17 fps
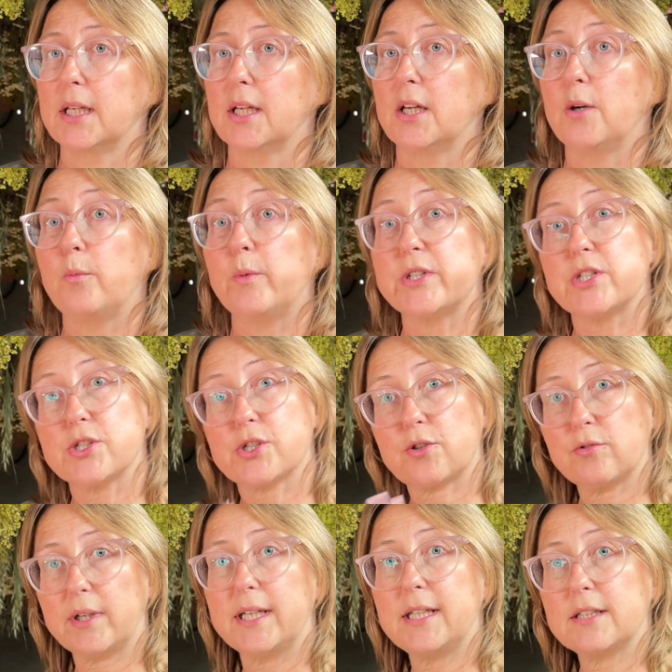which is
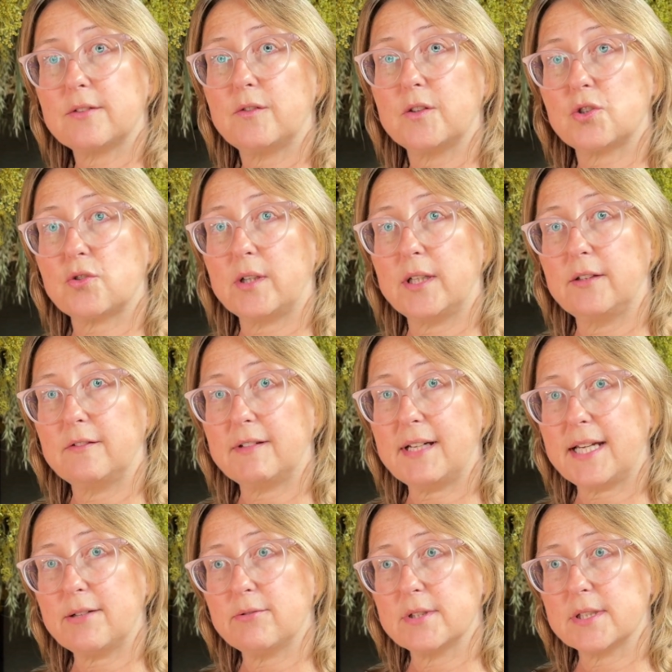great for drying
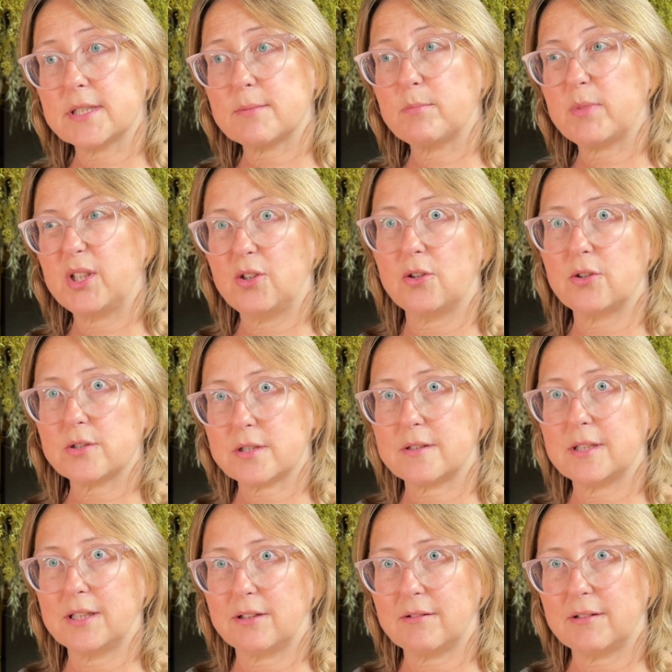flowers, but not so
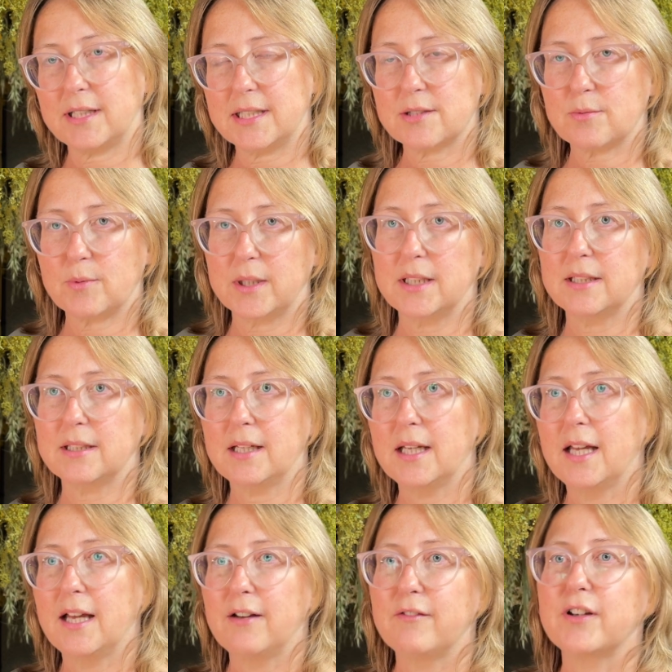great
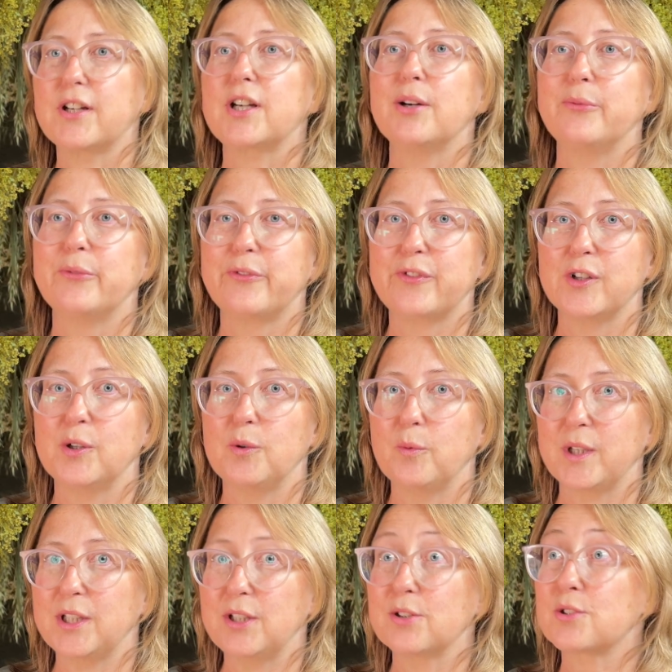for comfort when
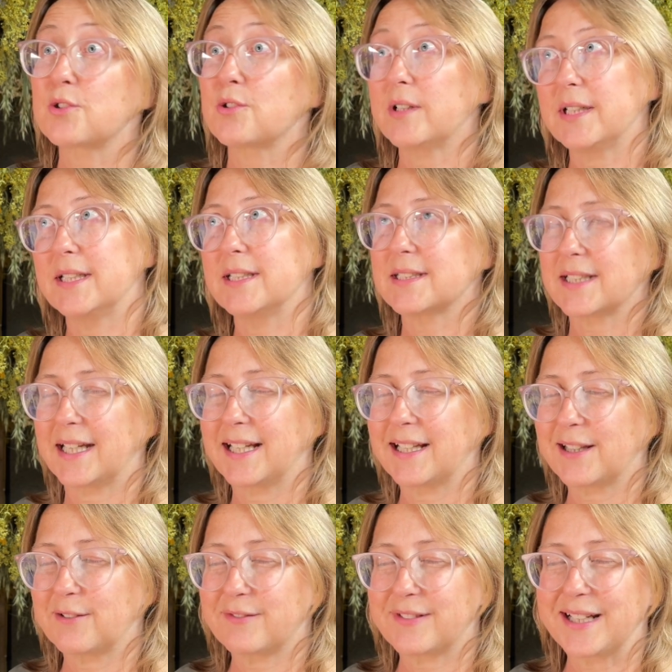you're trying to hang
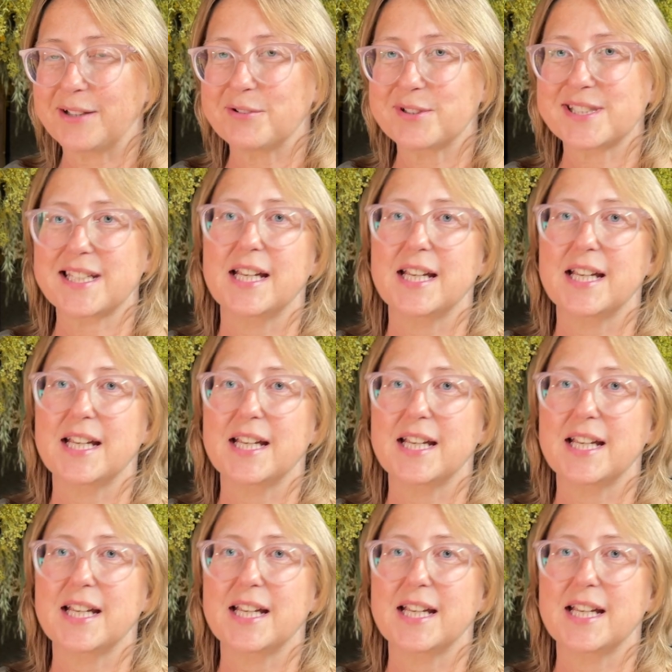the flowers.